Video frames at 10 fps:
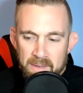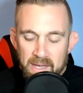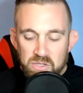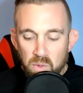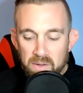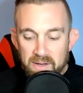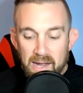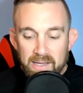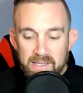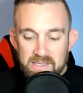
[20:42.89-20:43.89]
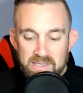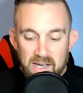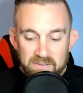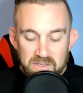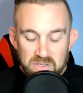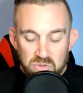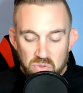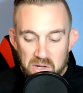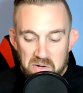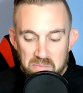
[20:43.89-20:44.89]
is one that i like to dive into
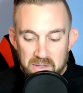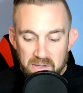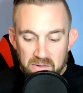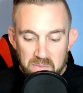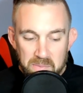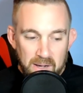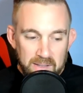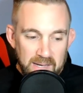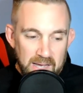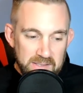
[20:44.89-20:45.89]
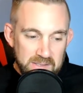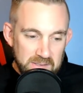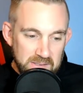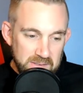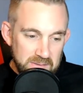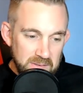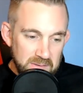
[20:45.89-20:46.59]
quite a bit here in the podcast is